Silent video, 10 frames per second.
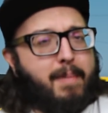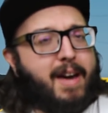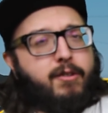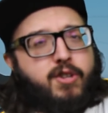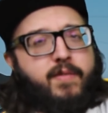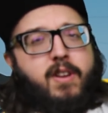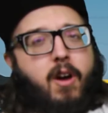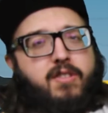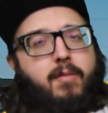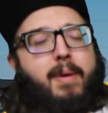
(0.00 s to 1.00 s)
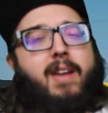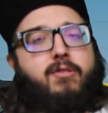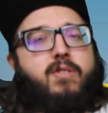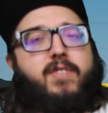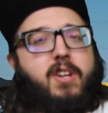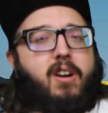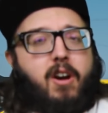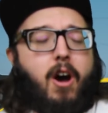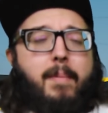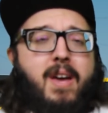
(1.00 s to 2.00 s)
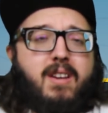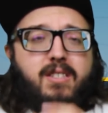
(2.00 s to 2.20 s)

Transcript: BattleDriven, also BattleDriven.com.